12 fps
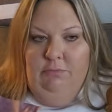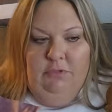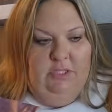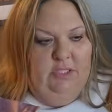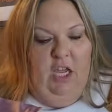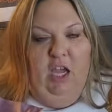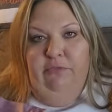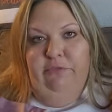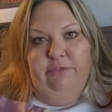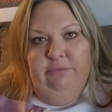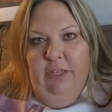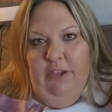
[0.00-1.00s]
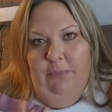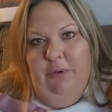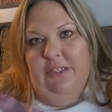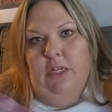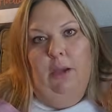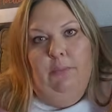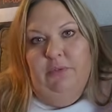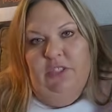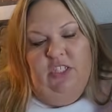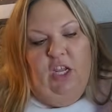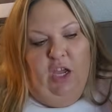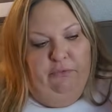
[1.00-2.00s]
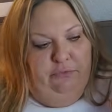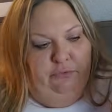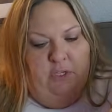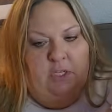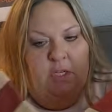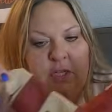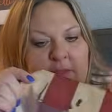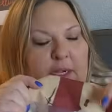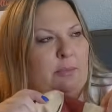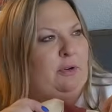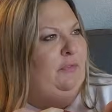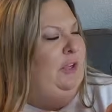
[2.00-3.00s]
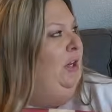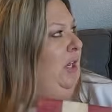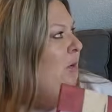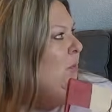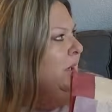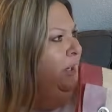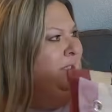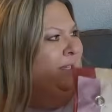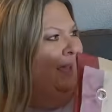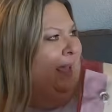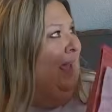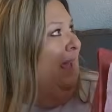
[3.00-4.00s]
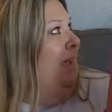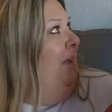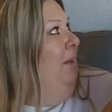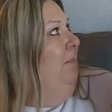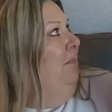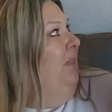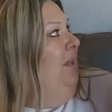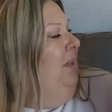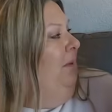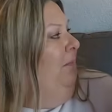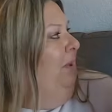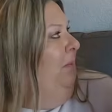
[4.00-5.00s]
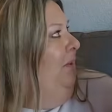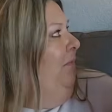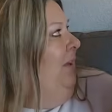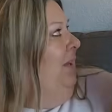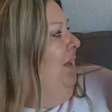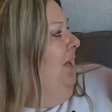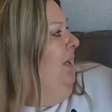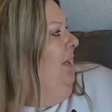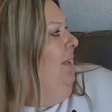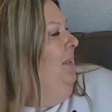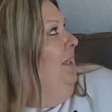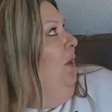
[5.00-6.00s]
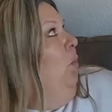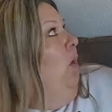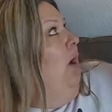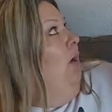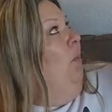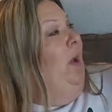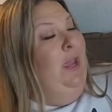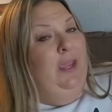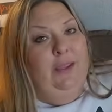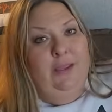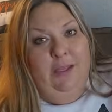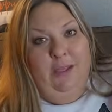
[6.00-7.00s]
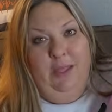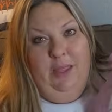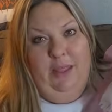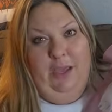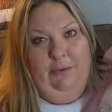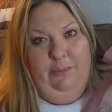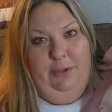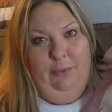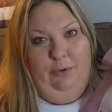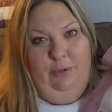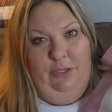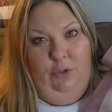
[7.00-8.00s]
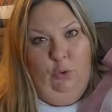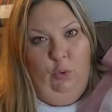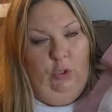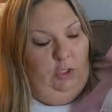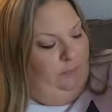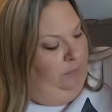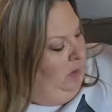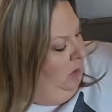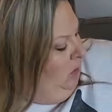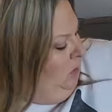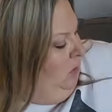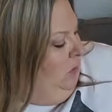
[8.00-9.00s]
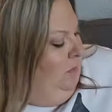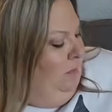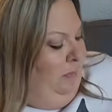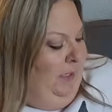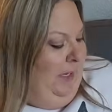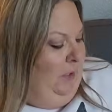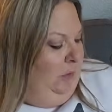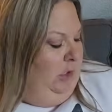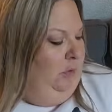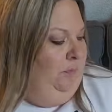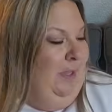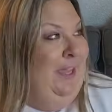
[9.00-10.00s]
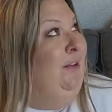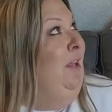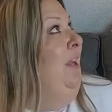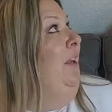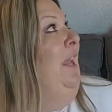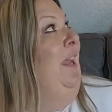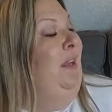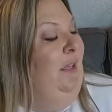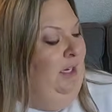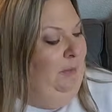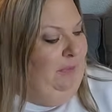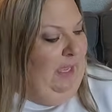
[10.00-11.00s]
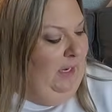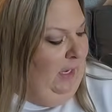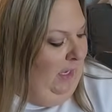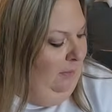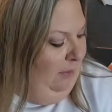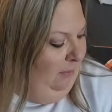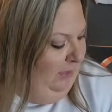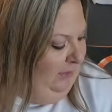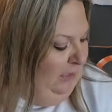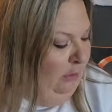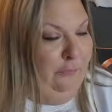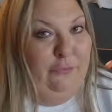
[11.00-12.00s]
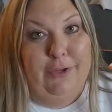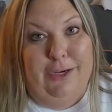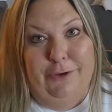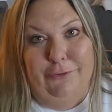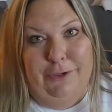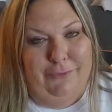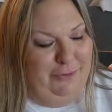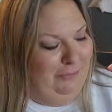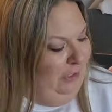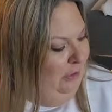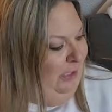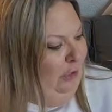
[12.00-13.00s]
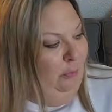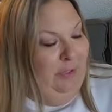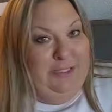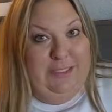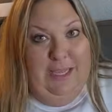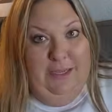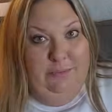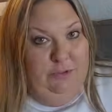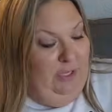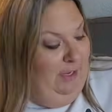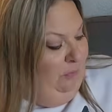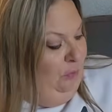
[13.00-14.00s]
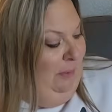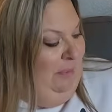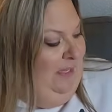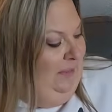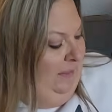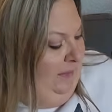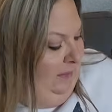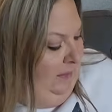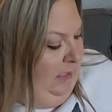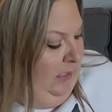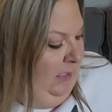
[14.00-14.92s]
stuff. I have a big top stuff that I'm gonna figure out where to hang. I'm thinking maybe if I could get it in this like walkway, that would be really cool. But I don't know. I can't get up that high by myself, and I don't have anyone here to help me today. So I have 3 pieces.